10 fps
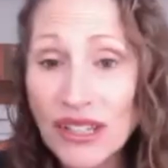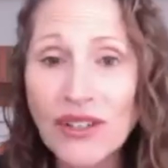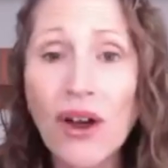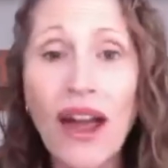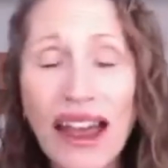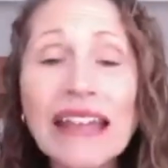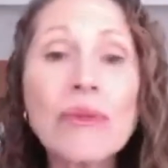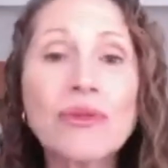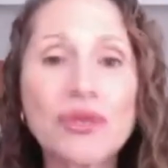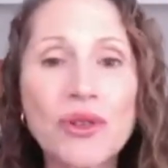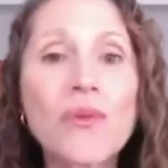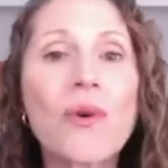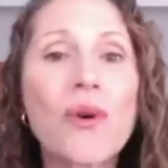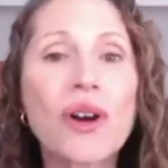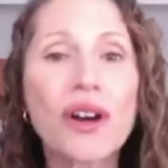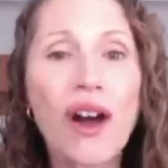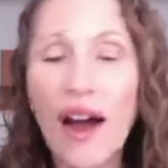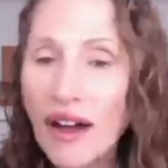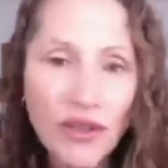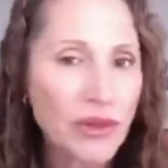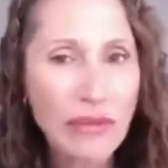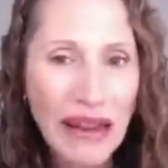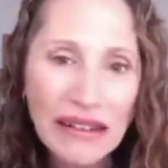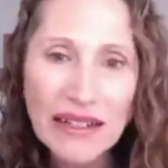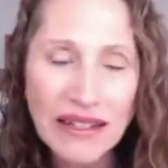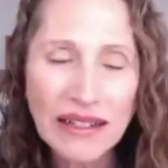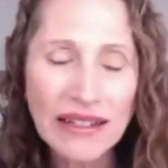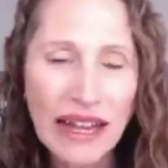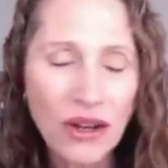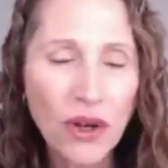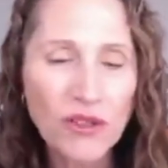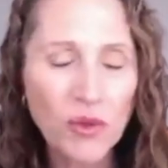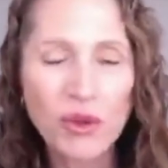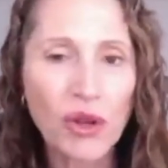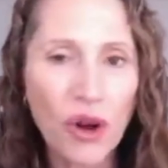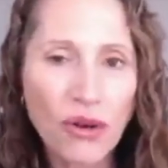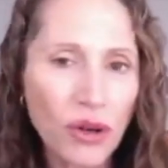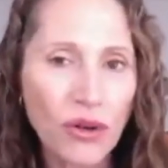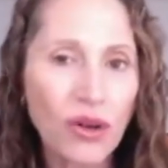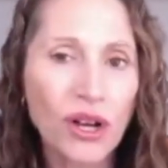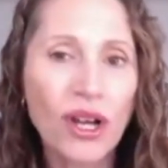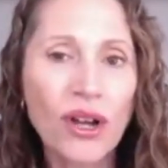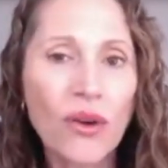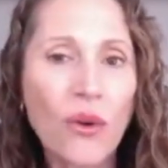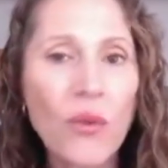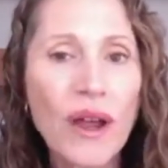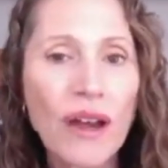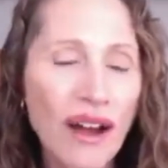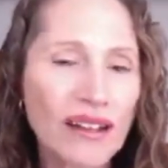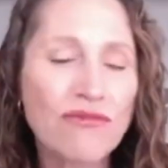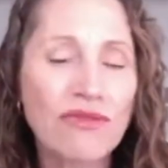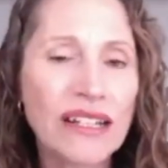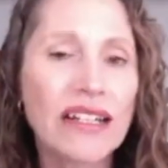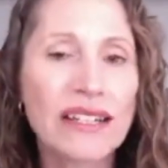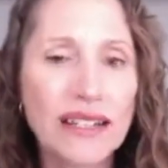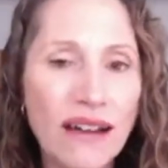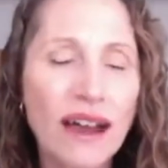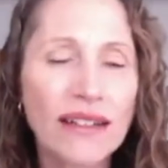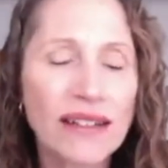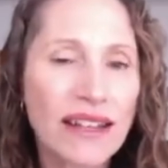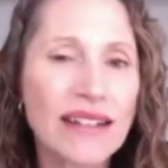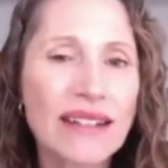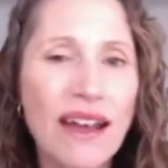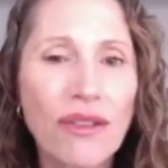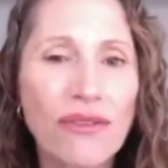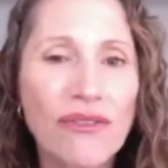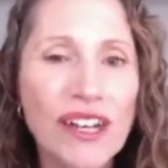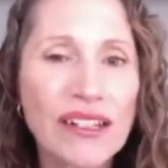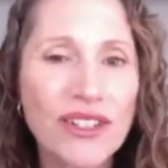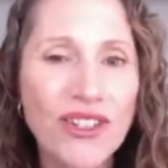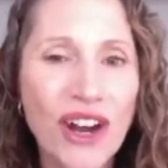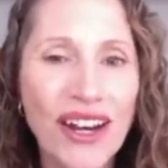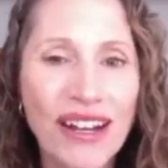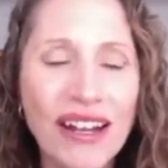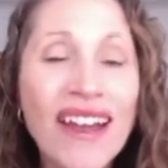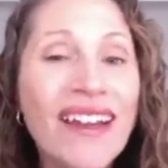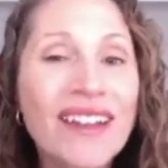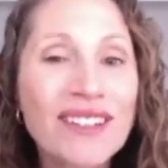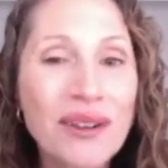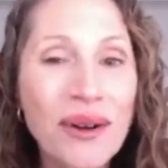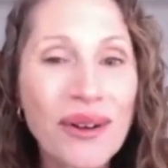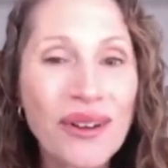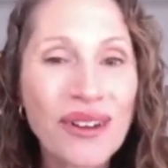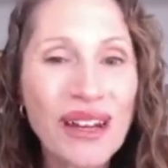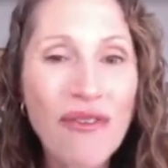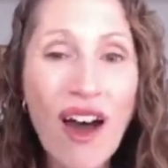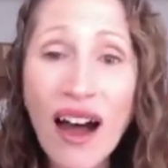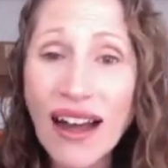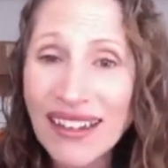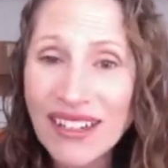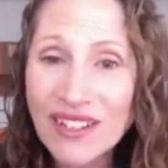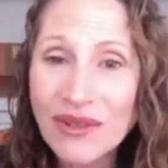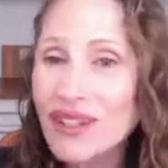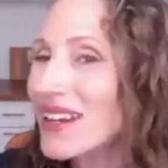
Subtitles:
not able to walk 100 meters down a hospital corridor when I really started this health and fitness journey. So if I can do it,